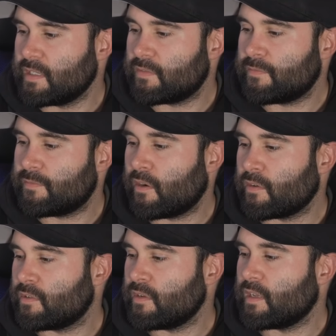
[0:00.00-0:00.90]
far
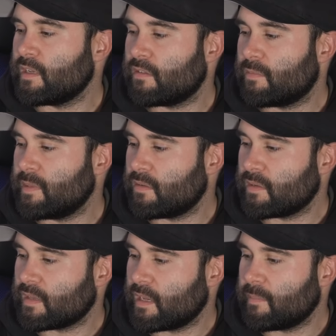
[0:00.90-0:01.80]
too late to be
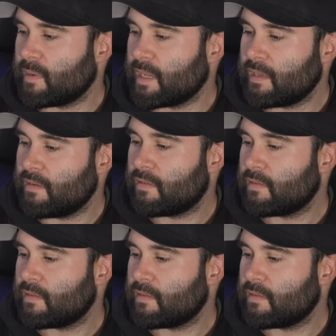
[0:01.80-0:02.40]
doing that in my head.